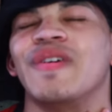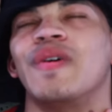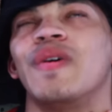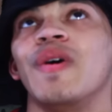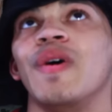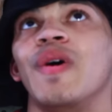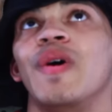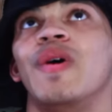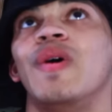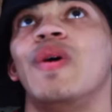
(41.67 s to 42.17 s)

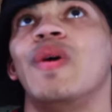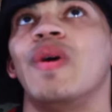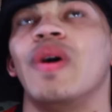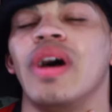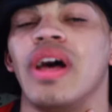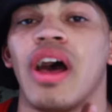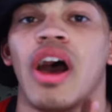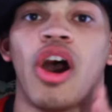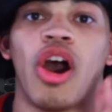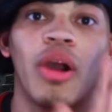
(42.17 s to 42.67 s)
Ooh,
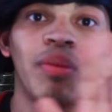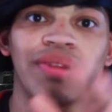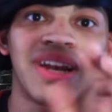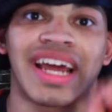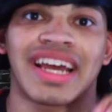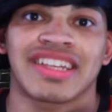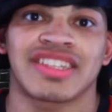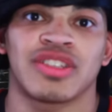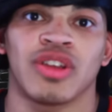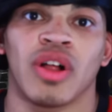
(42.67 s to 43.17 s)
hope you
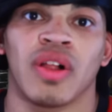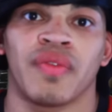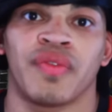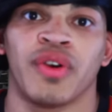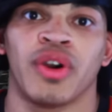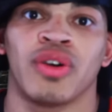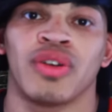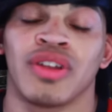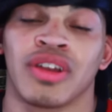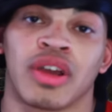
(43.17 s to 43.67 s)
like soul
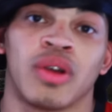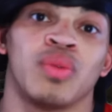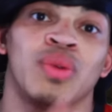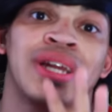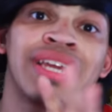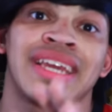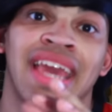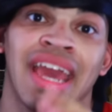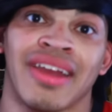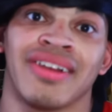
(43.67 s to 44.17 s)
food.
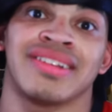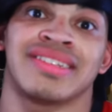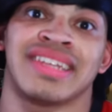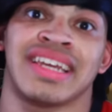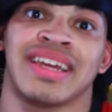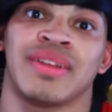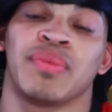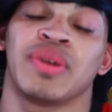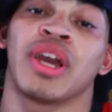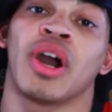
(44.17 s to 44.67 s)
We
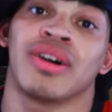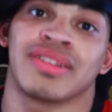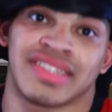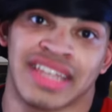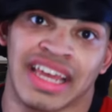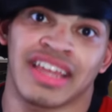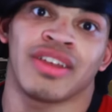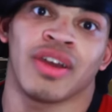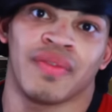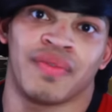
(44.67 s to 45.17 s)
guaranteed we gonna
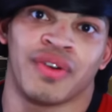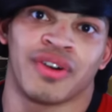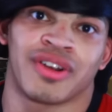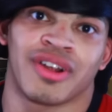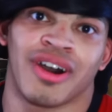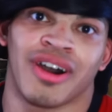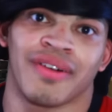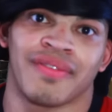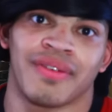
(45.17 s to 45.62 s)
take your foot off.